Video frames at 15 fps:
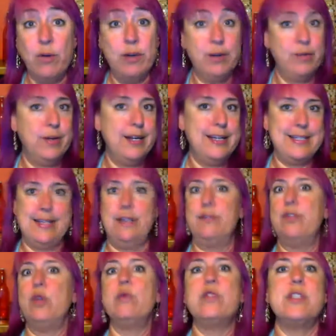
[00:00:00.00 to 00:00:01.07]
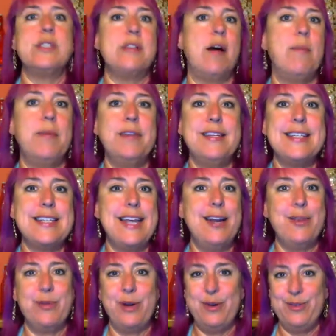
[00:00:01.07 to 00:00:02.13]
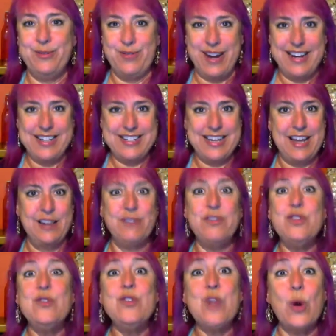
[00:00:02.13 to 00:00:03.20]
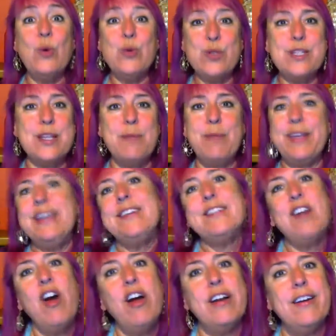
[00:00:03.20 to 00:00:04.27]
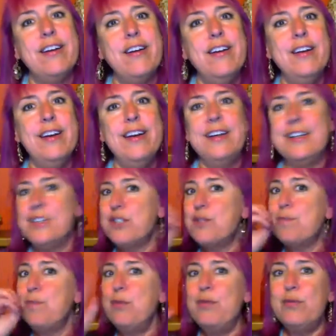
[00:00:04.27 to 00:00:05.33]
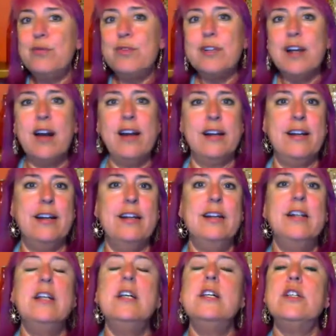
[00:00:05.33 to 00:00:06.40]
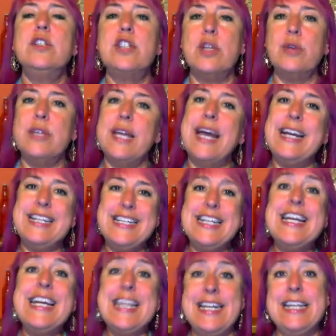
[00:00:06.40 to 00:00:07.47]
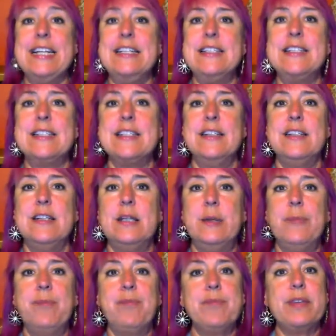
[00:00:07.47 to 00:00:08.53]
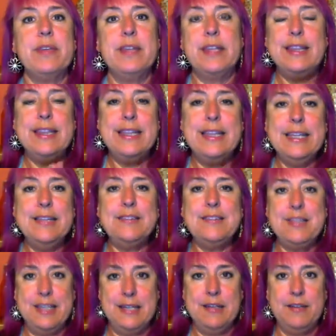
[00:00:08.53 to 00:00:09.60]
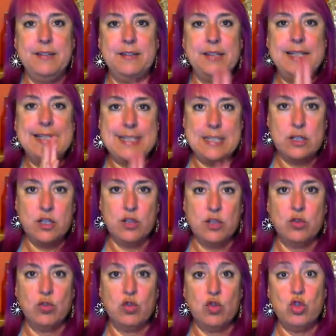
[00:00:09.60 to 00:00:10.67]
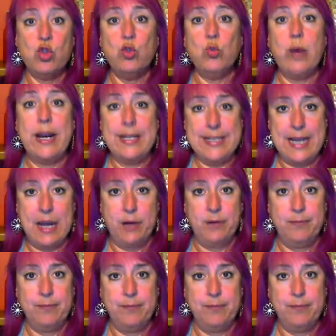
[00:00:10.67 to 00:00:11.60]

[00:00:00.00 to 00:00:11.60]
and write it down, if you don't stop on the side of the road and write it down, if you don't do something, it's gone. Just poof, gone. So the idea is that this is essential to write down,